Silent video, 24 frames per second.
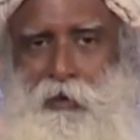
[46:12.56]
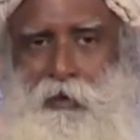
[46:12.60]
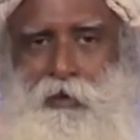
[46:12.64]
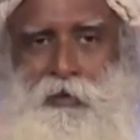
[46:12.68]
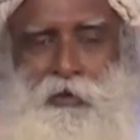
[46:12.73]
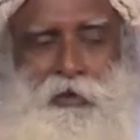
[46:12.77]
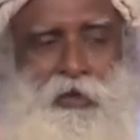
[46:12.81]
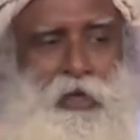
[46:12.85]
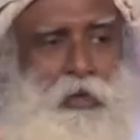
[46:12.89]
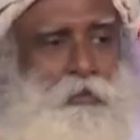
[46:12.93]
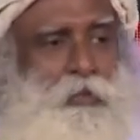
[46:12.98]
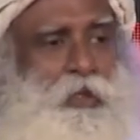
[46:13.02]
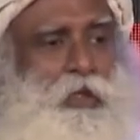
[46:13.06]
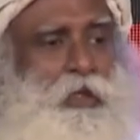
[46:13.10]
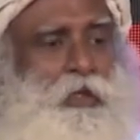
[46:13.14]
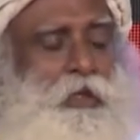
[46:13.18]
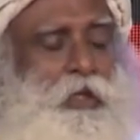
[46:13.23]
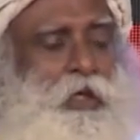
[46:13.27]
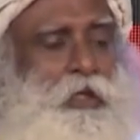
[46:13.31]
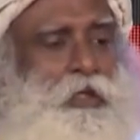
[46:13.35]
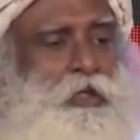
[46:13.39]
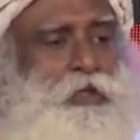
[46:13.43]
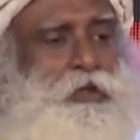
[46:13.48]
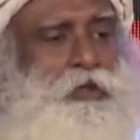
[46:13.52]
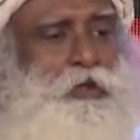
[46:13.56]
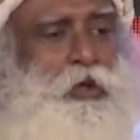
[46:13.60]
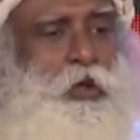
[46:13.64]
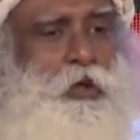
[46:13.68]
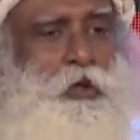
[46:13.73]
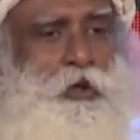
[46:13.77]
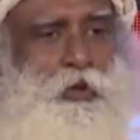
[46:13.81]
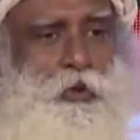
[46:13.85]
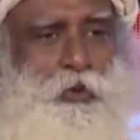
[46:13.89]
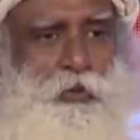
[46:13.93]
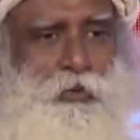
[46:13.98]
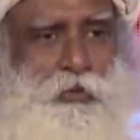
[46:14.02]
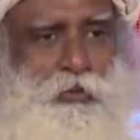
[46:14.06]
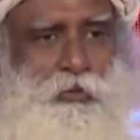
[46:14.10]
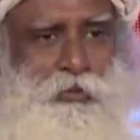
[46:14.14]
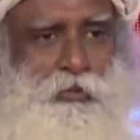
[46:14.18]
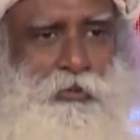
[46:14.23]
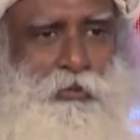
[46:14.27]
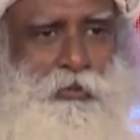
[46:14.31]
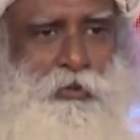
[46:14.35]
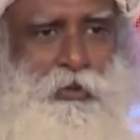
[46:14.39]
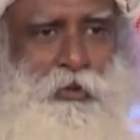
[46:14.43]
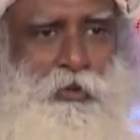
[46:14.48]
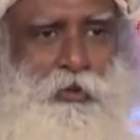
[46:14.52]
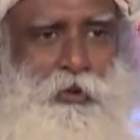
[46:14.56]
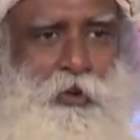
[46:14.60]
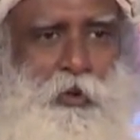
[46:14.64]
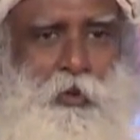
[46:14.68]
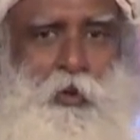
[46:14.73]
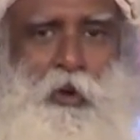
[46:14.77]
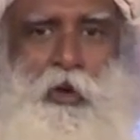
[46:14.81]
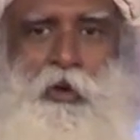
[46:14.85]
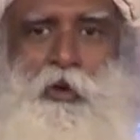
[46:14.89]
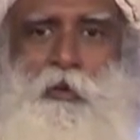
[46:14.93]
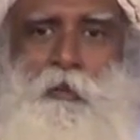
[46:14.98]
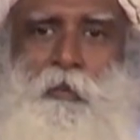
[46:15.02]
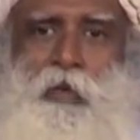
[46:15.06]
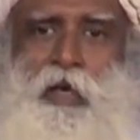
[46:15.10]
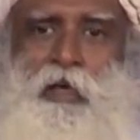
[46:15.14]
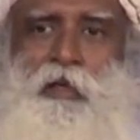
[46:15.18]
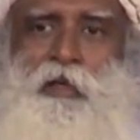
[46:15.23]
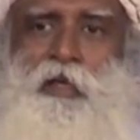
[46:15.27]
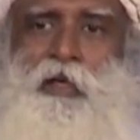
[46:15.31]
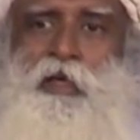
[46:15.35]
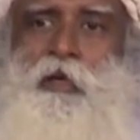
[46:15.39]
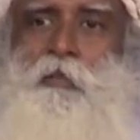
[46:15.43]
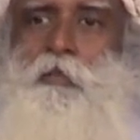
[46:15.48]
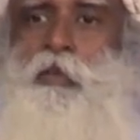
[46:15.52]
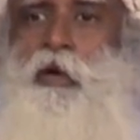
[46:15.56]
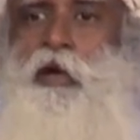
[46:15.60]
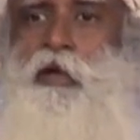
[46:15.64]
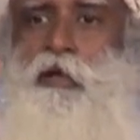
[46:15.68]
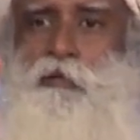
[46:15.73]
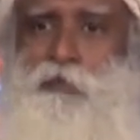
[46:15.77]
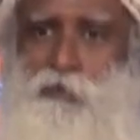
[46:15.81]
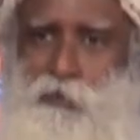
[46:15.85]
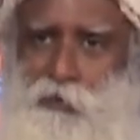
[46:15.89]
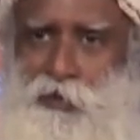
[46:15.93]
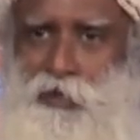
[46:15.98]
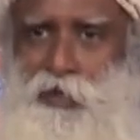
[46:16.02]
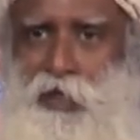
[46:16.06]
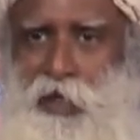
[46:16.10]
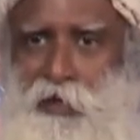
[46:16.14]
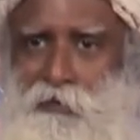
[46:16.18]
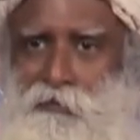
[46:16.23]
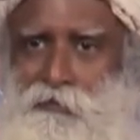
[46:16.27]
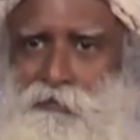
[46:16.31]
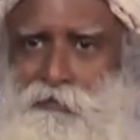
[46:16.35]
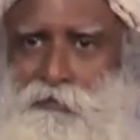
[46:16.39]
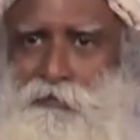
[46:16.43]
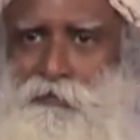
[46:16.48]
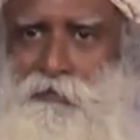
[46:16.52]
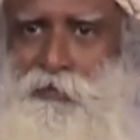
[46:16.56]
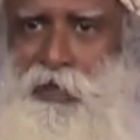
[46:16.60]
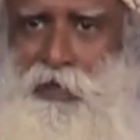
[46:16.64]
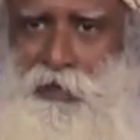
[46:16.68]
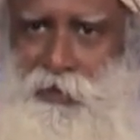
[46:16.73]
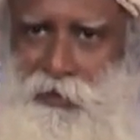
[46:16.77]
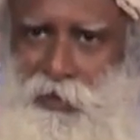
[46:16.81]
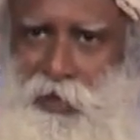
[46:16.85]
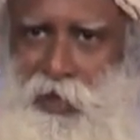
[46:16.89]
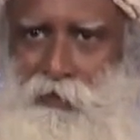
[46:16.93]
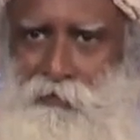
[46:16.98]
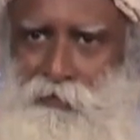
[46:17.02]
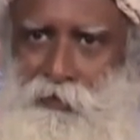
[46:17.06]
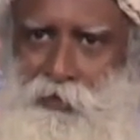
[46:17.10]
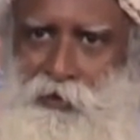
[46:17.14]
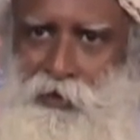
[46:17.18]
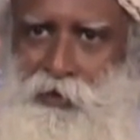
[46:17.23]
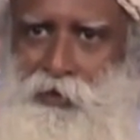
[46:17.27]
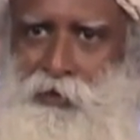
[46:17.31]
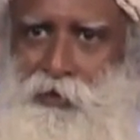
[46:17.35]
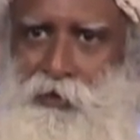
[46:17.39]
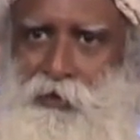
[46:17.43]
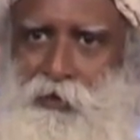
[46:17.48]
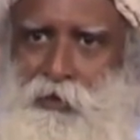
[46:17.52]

Something that is not you, you want to make that a part of yourself, that's the effort.